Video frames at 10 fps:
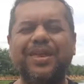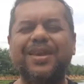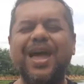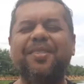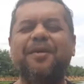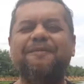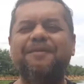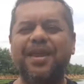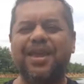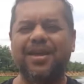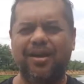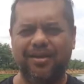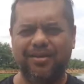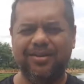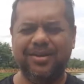another
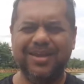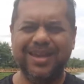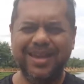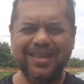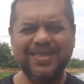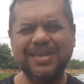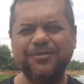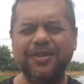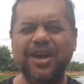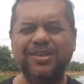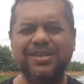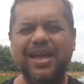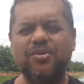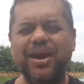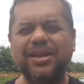video. In this video
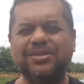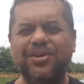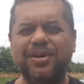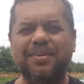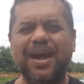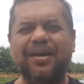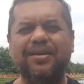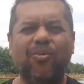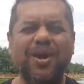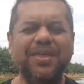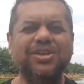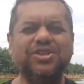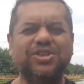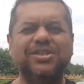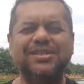today, we're going to talk about whether you
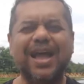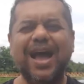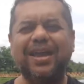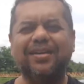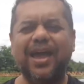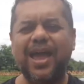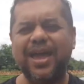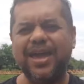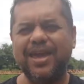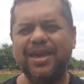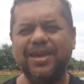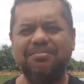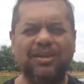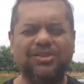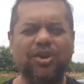should start a
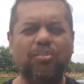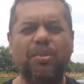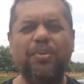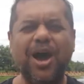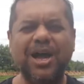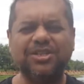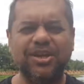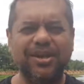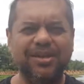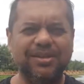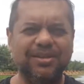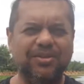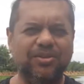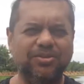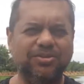sole proprietor
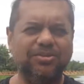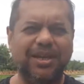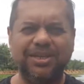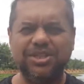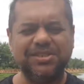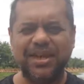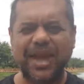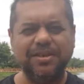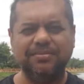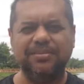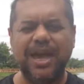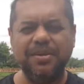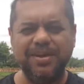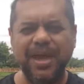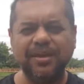or like just an
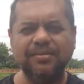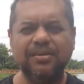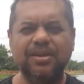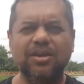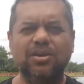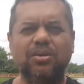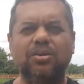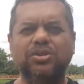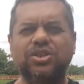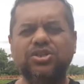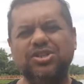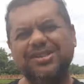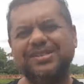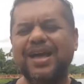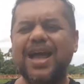ABN, or should you
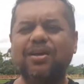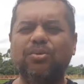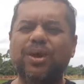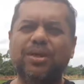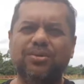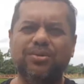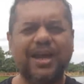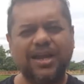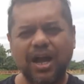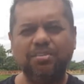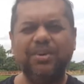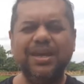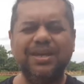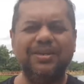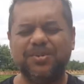just start with a
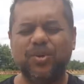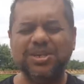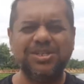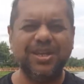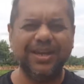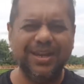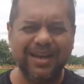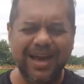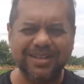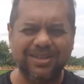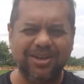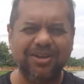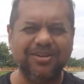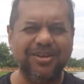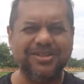company? Question that I get asked a
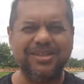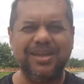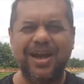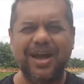lot, I see